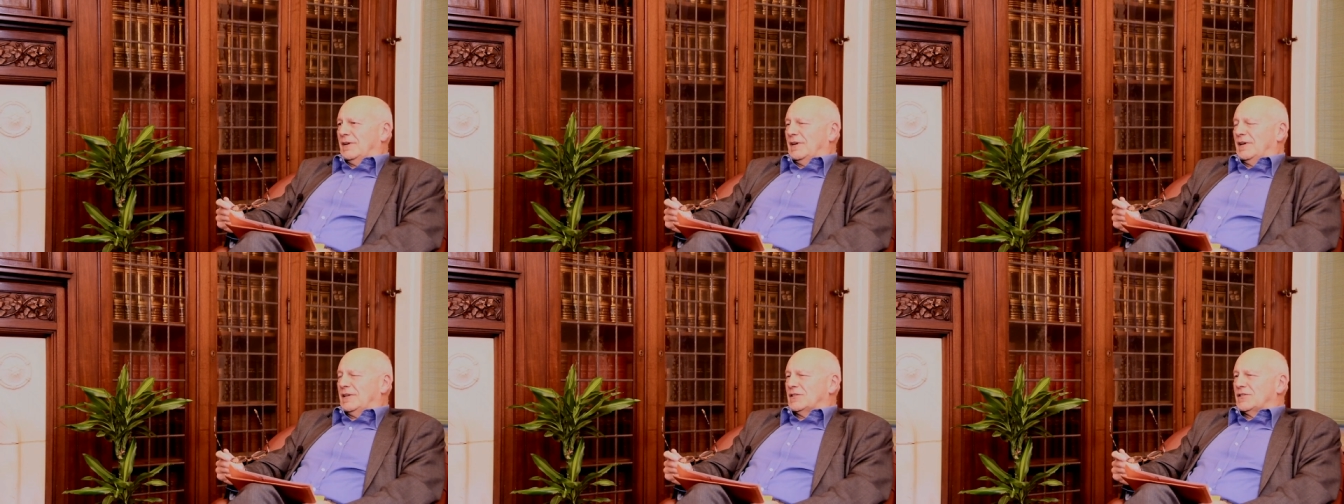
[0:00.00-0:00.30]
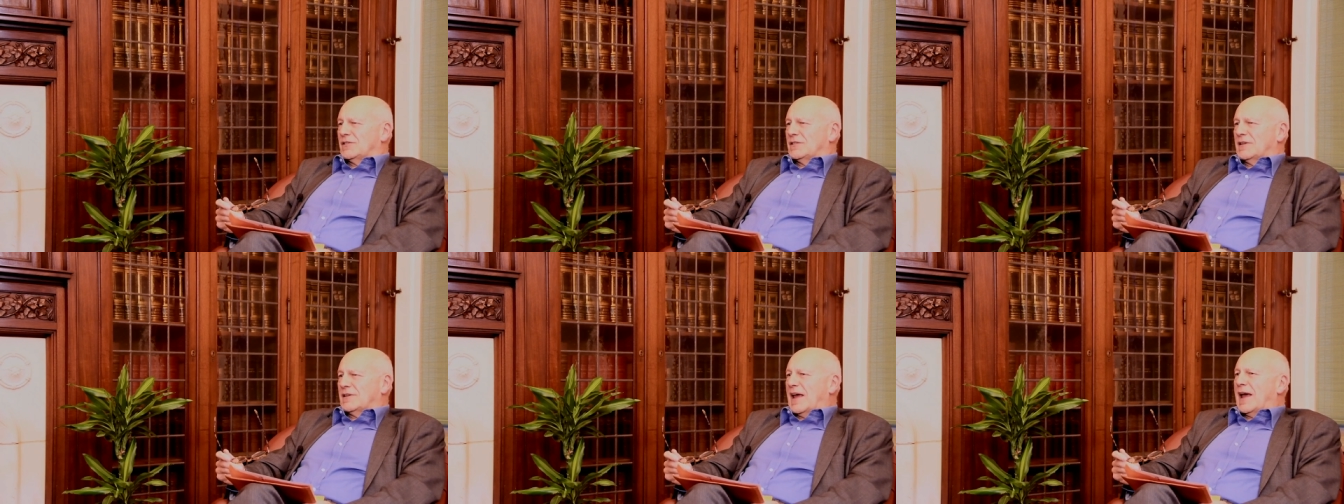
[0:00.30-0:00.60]

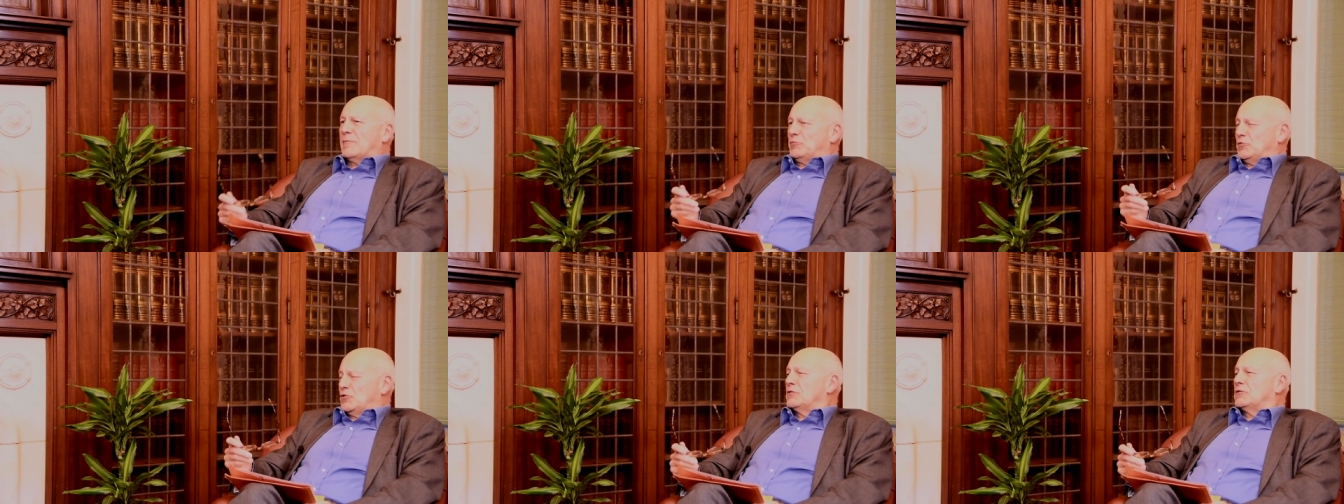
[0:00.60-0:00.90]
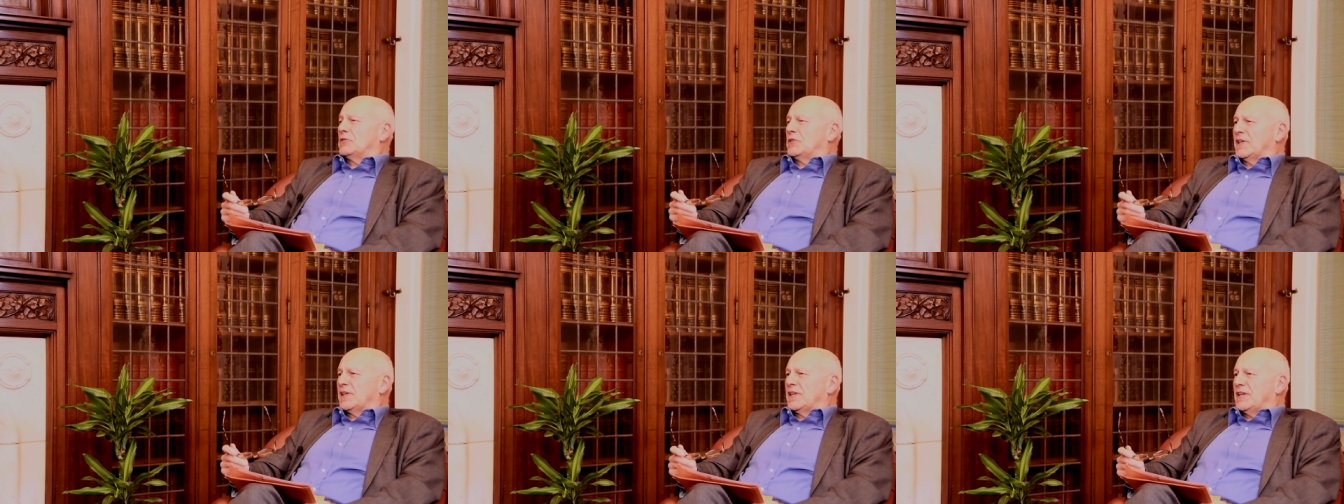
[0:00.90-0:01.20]
is
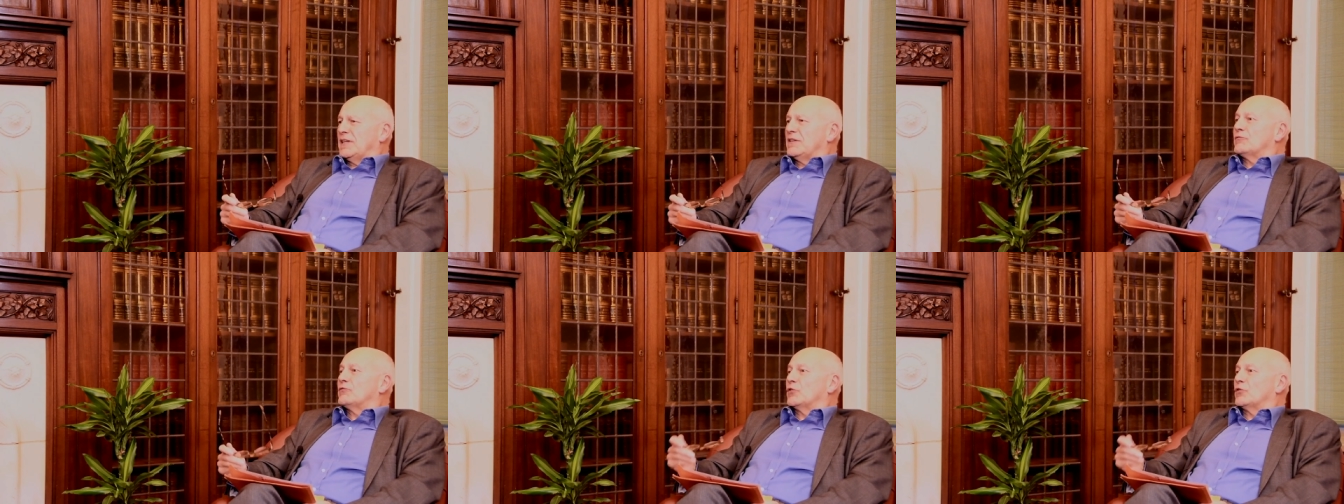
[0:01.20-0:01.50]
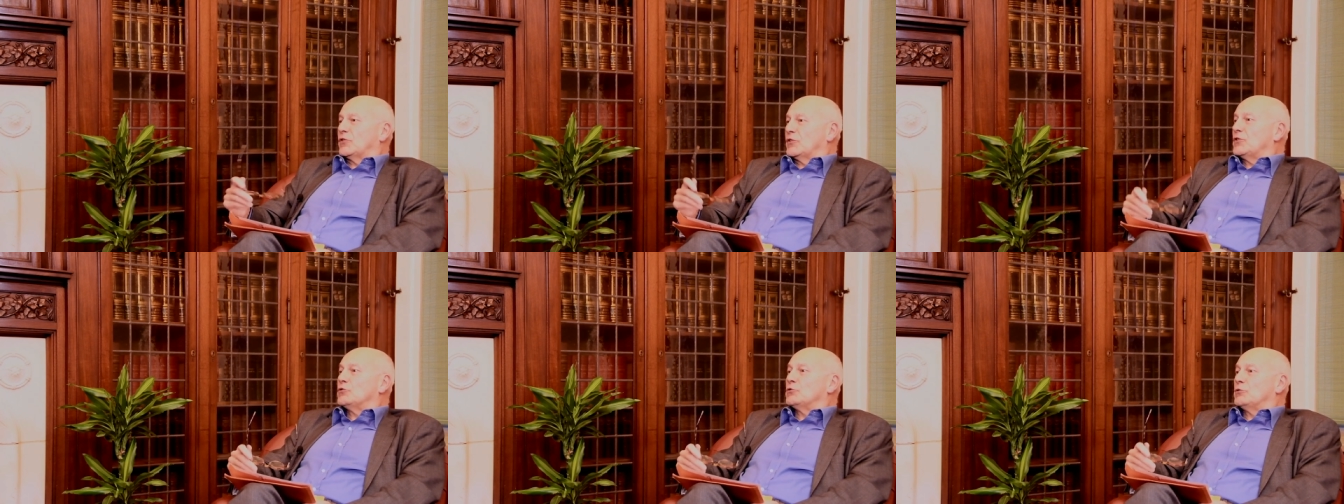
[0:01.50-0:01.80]
absolutely key for
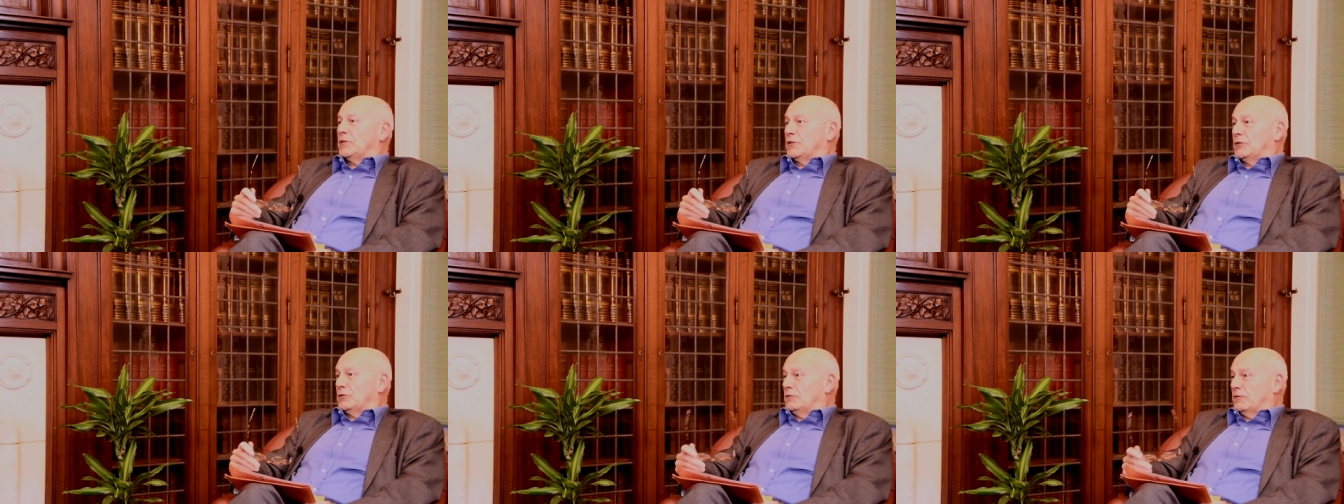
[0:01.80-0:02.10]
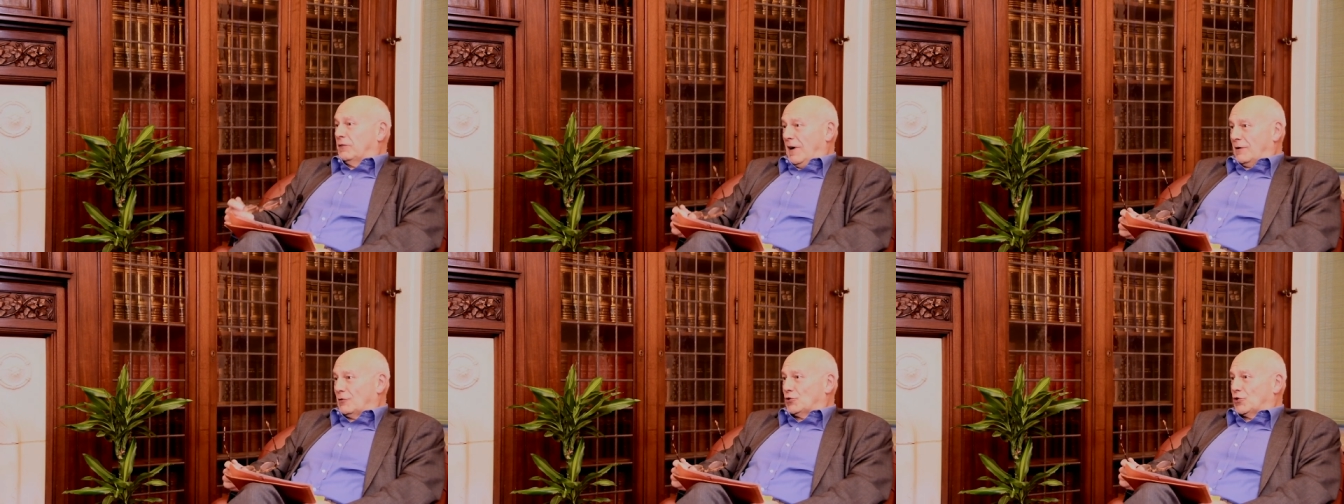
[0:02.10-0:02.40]
the union to
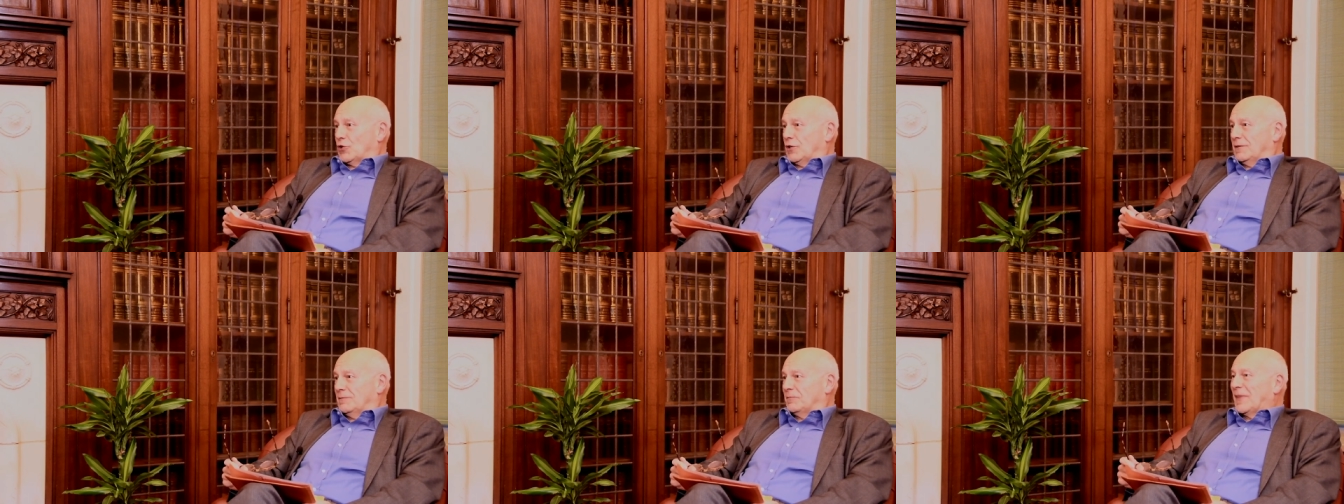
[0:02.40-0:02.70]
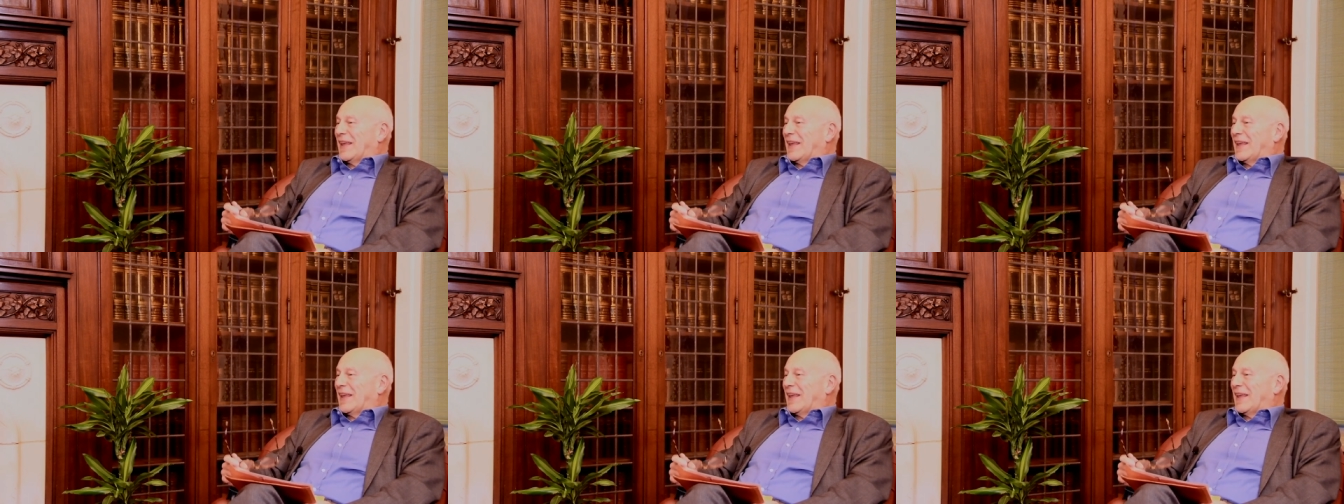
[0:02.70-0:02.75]
function.